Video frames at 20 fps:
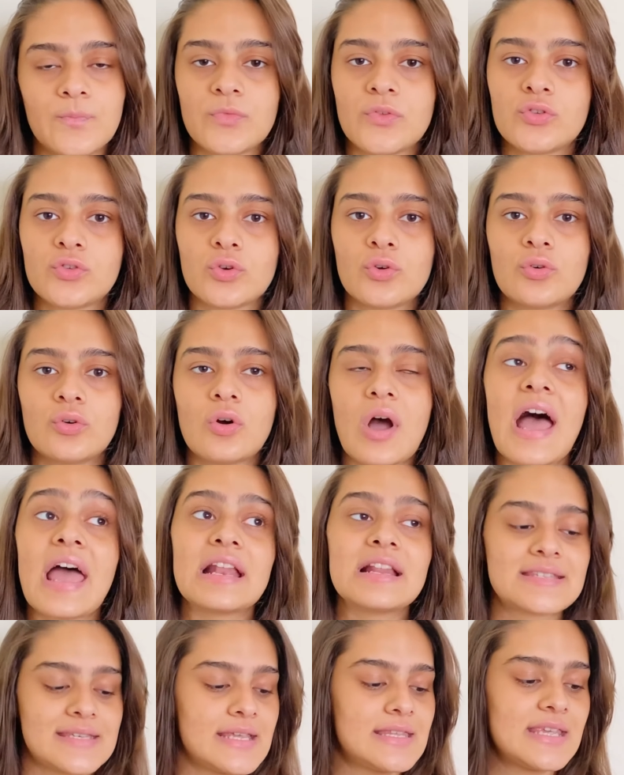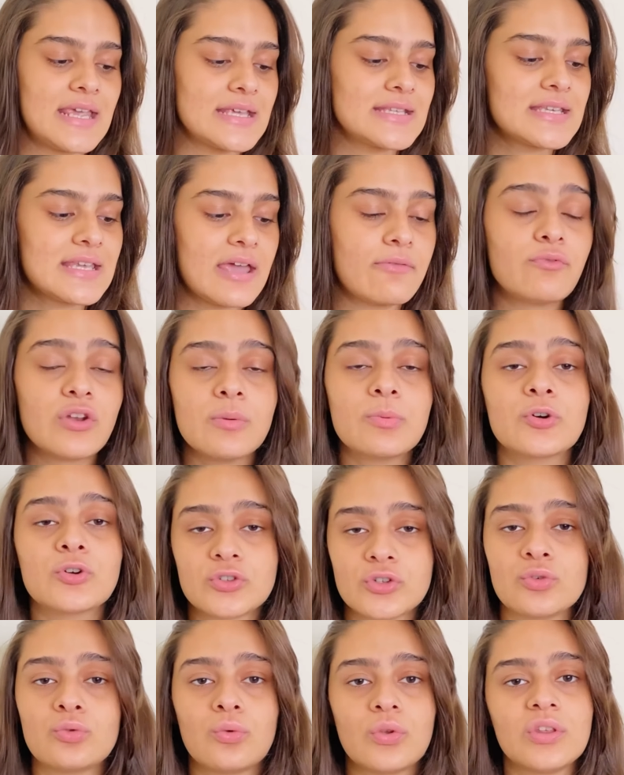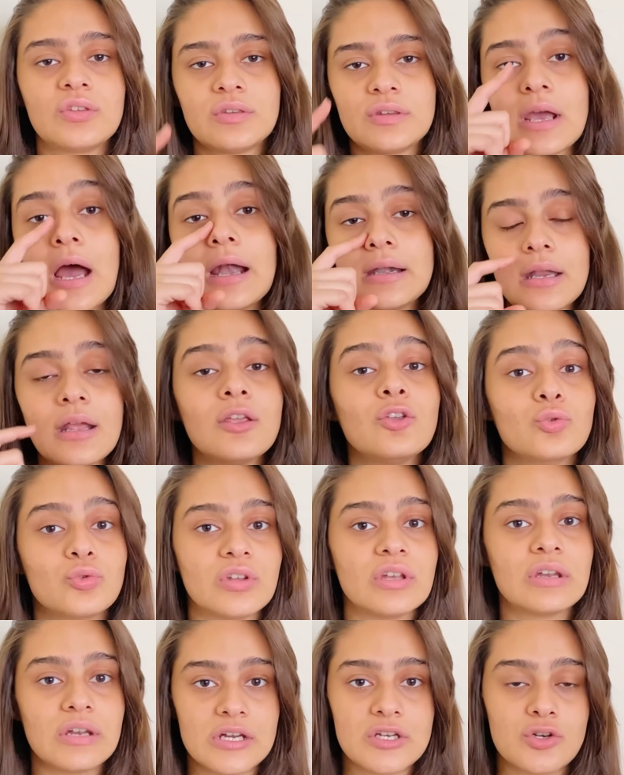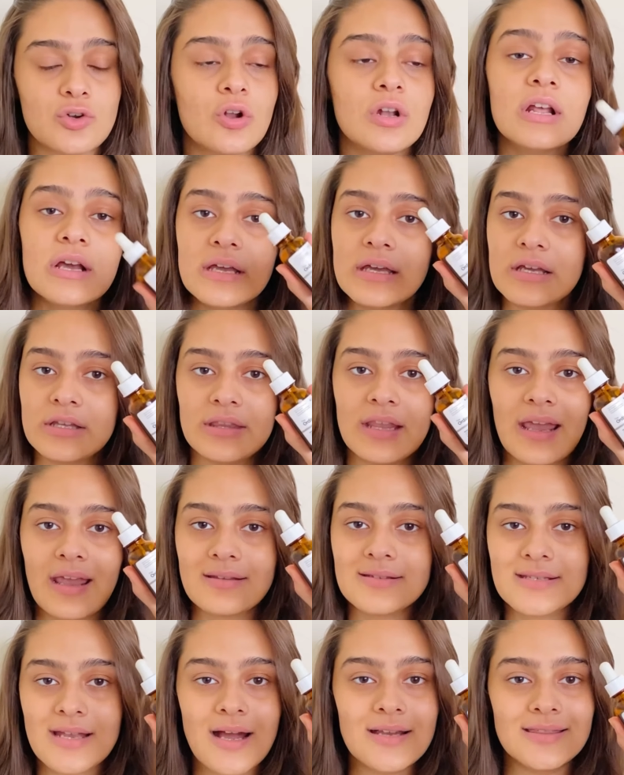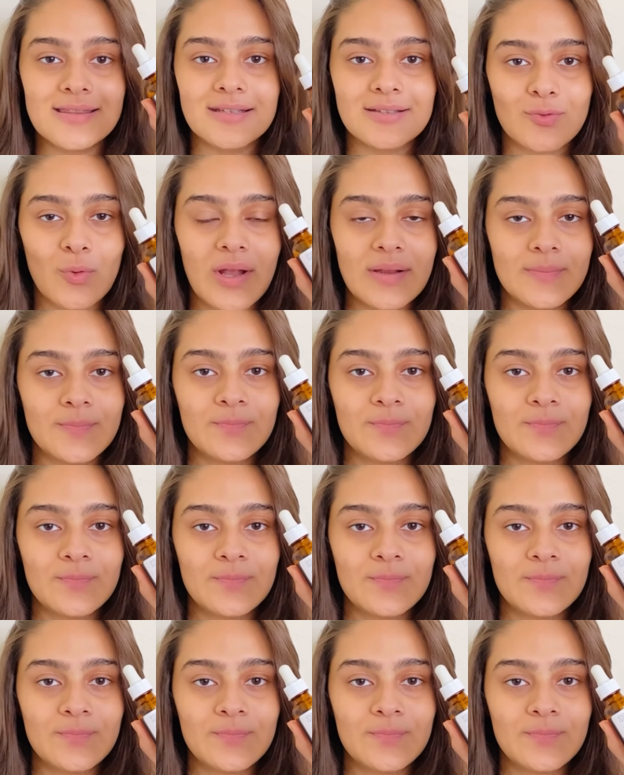So I'll suggest every person who is starting using retinol, they can start this one.